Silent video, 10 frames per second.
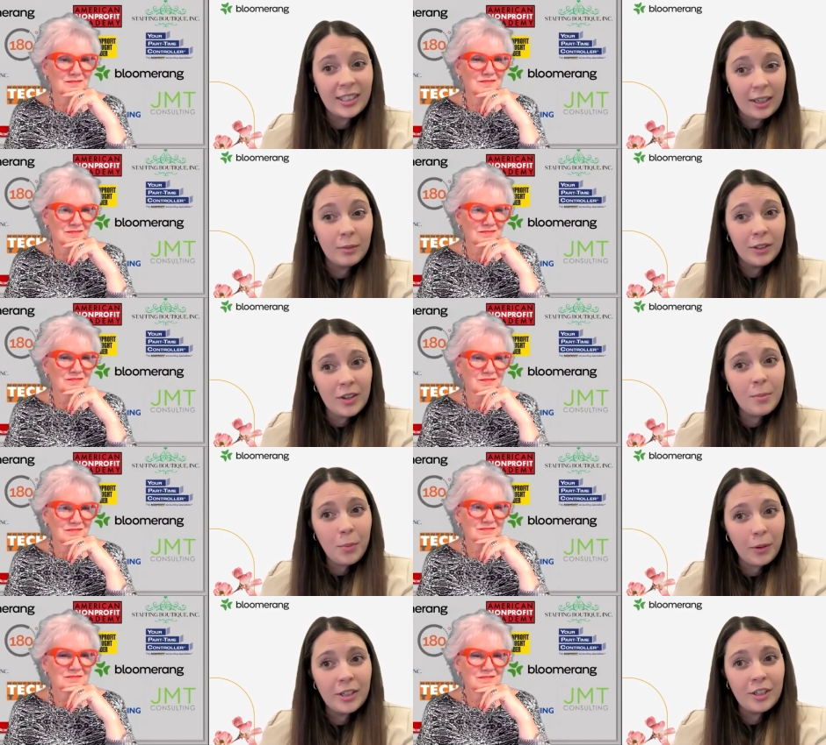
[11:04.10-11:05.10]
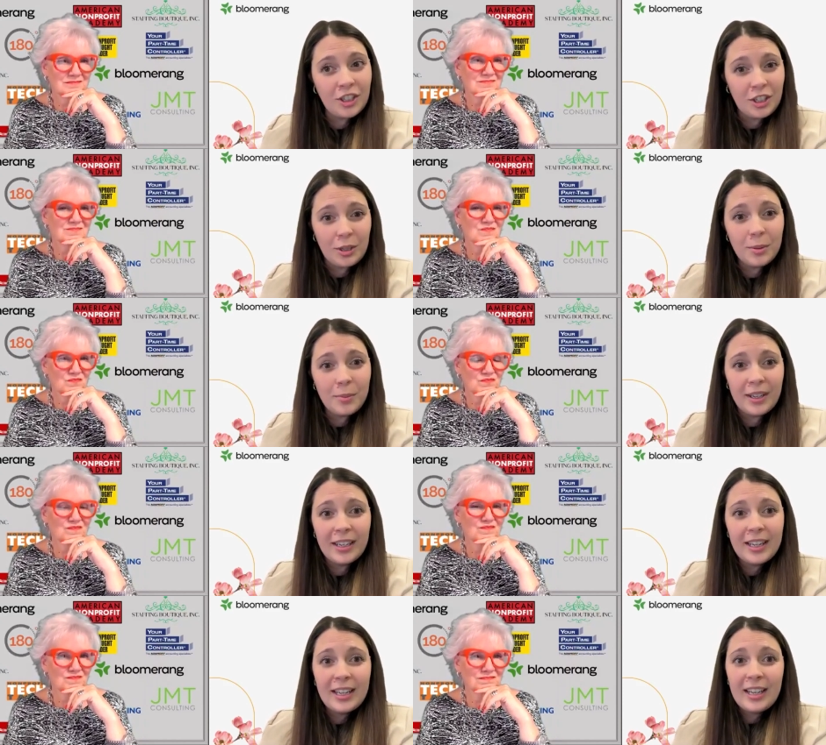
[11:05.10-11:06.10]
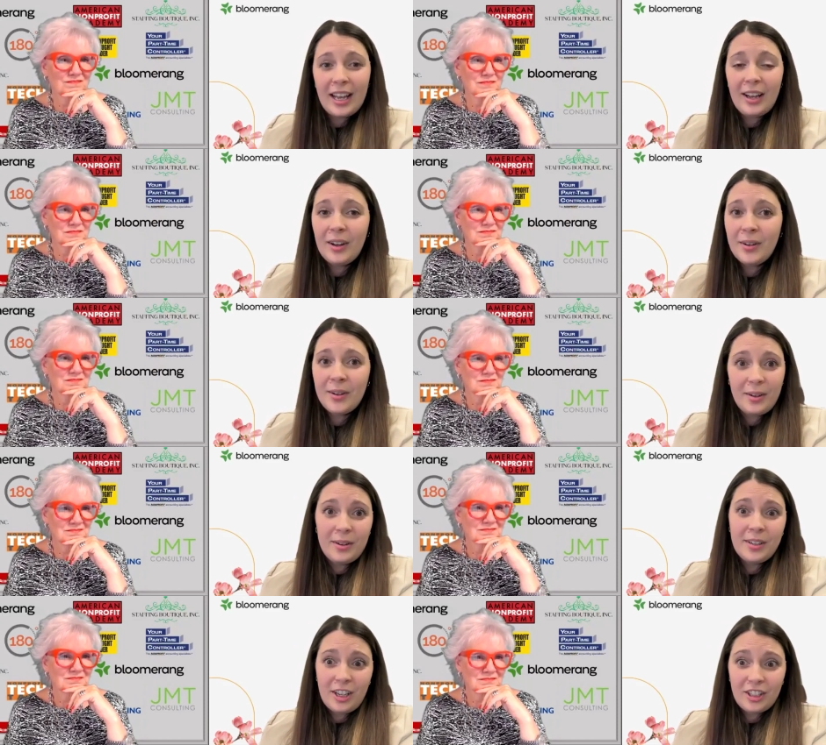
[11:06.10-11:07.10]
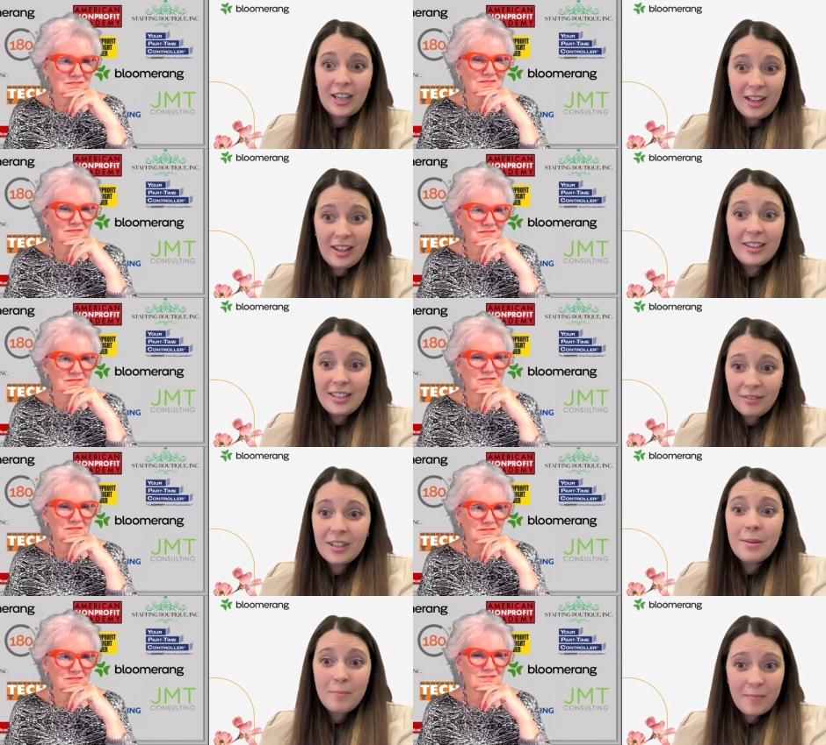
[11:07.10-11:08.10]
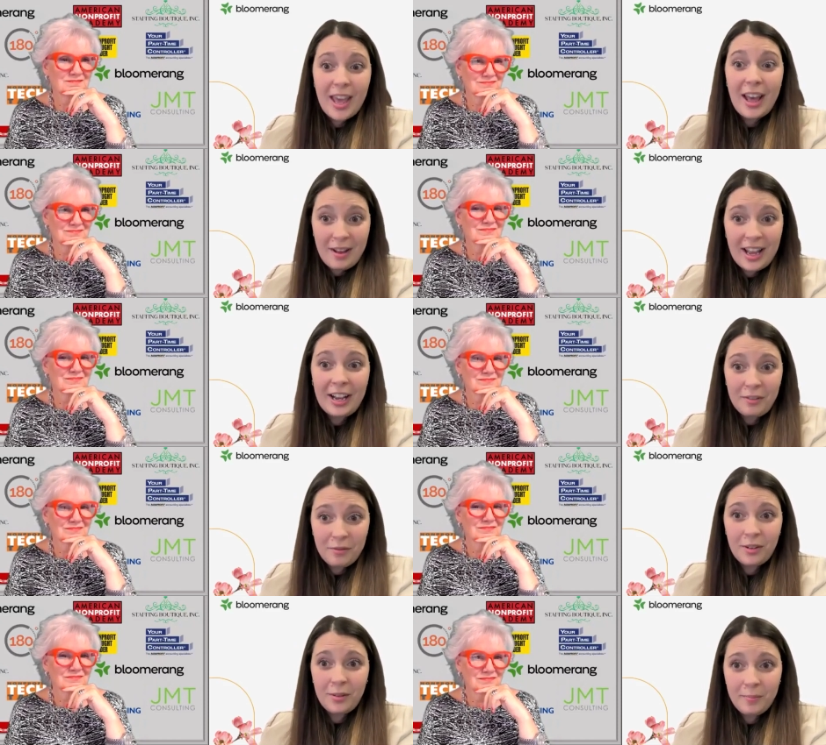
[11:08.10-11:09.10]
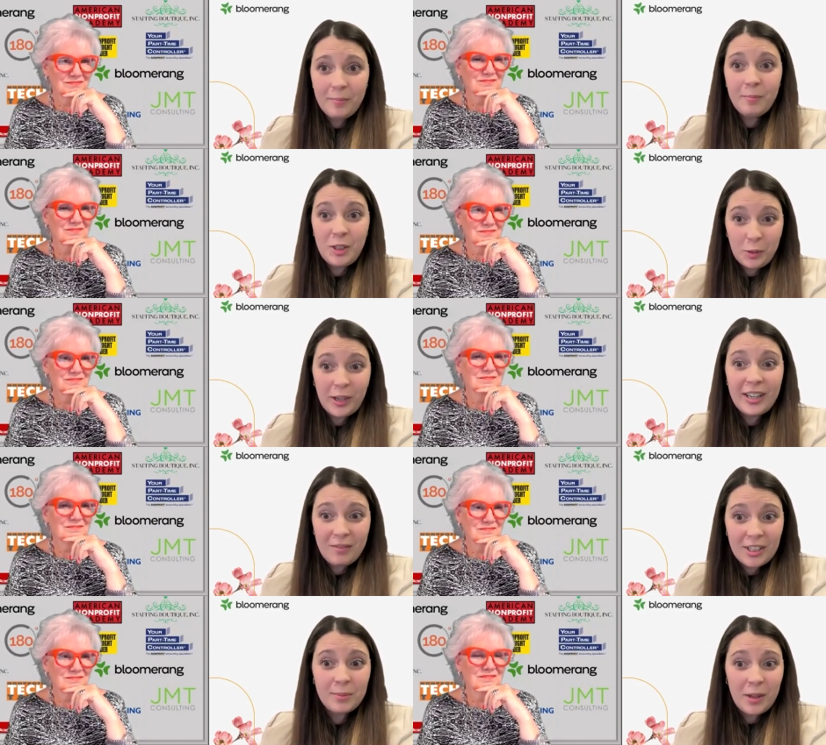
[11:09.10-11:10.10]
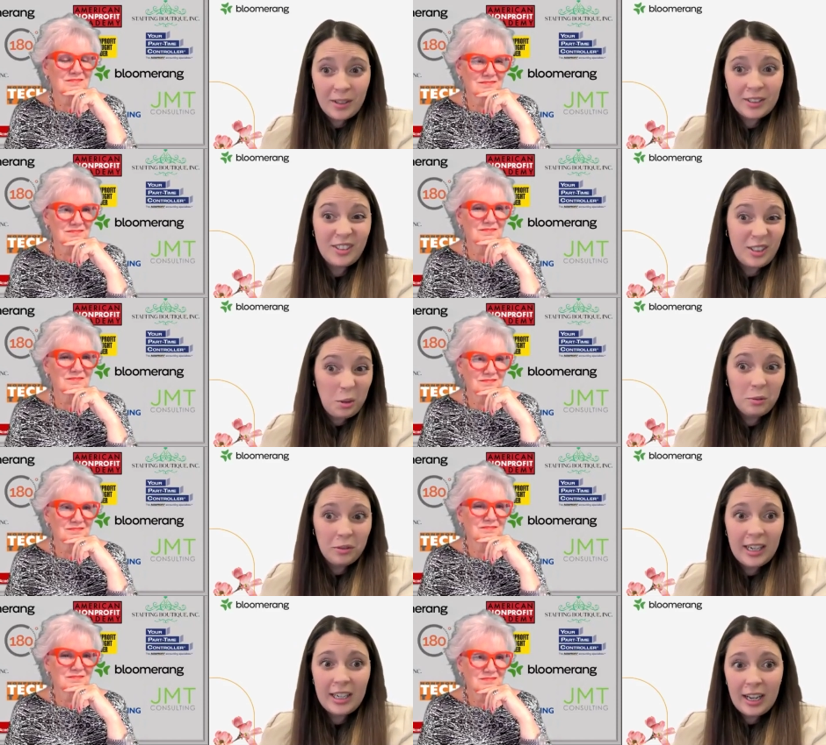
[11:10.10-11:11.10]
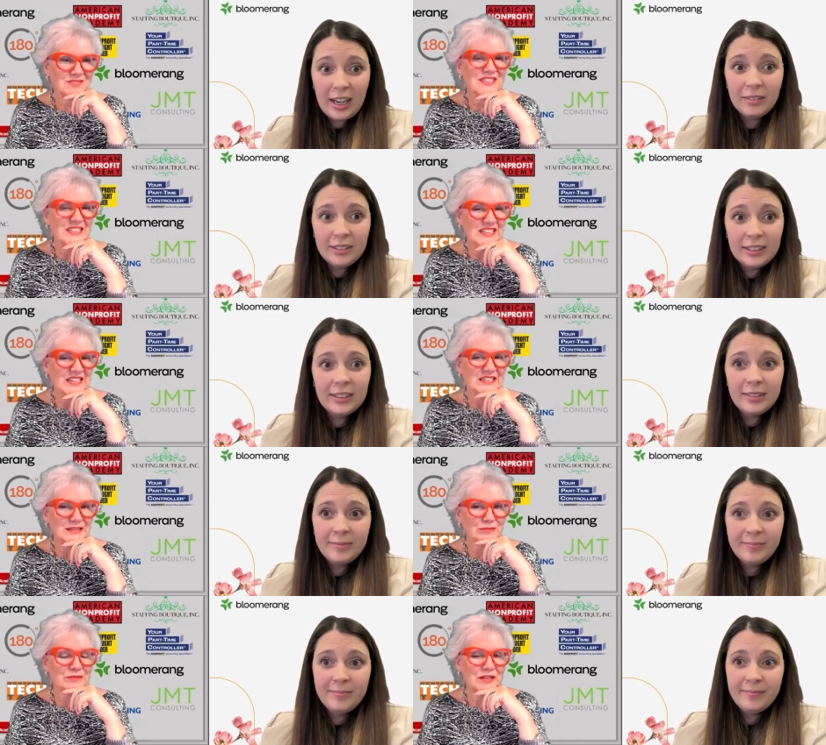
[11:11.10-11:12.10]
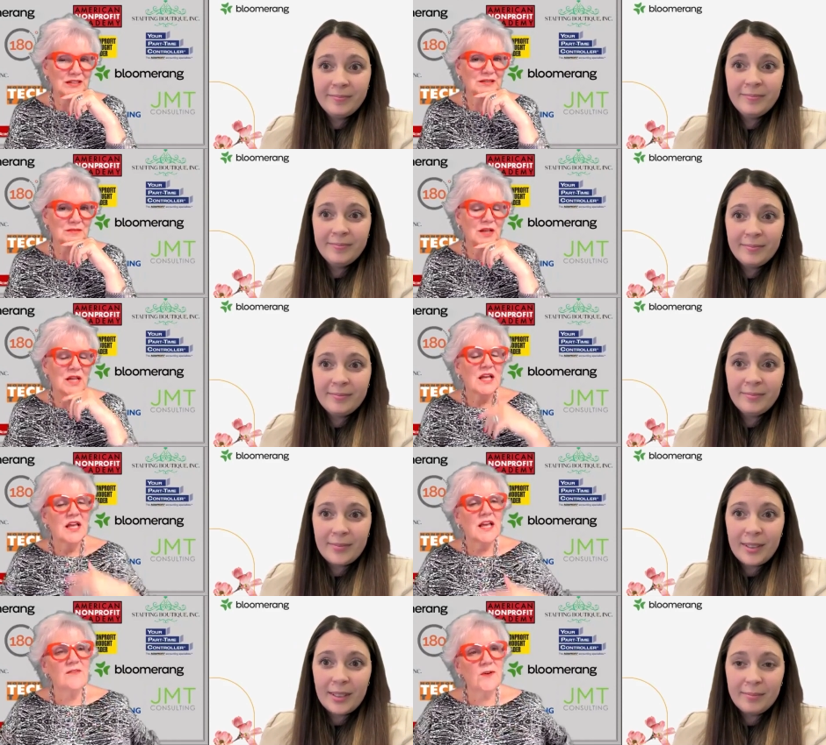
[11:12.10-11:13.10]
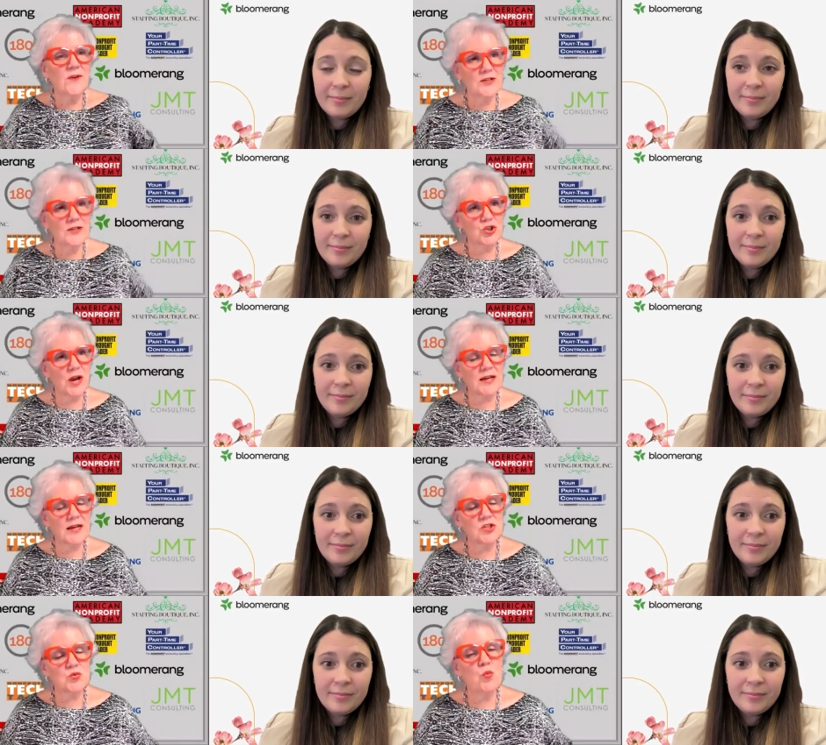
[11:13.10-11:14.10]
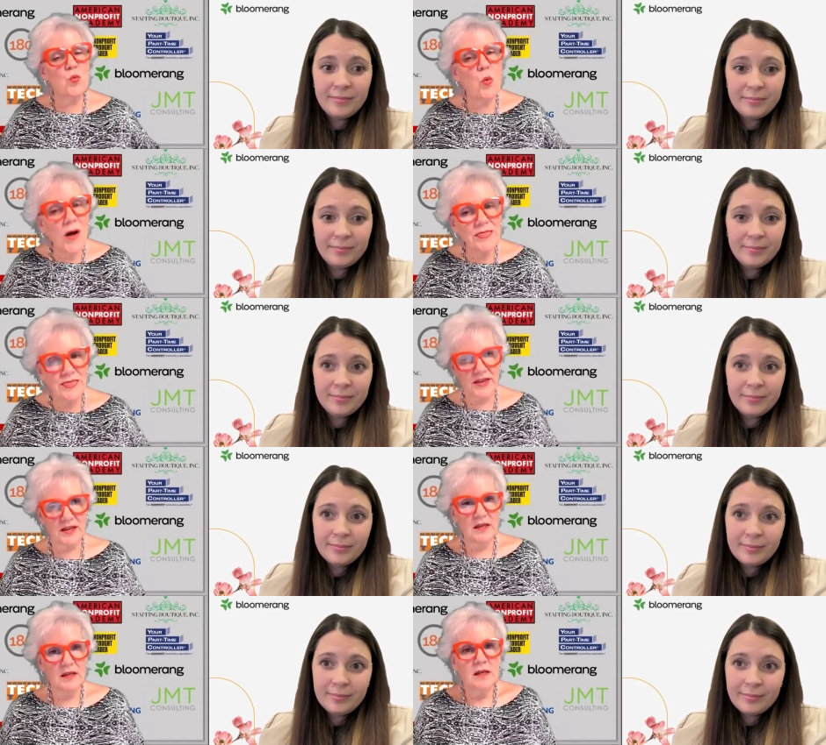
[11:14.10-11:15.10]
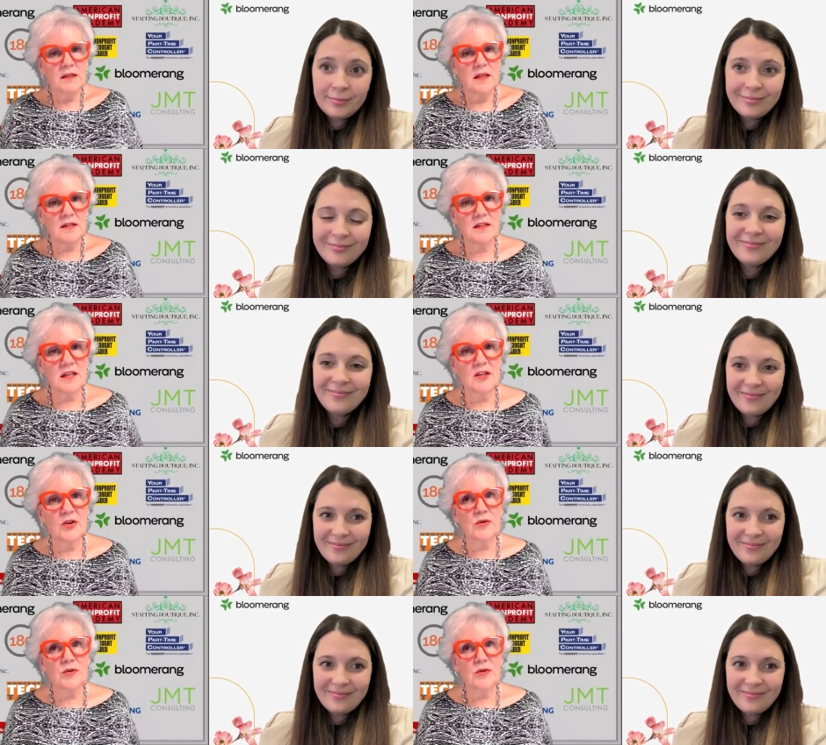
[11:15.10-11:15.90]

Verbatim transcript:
Speaker 1: to get really important too but oh, oh gosh uh, definitely a, a handful majority of the
Speaker 2: smalls don't right now if yeah. you had to track just one thing that that you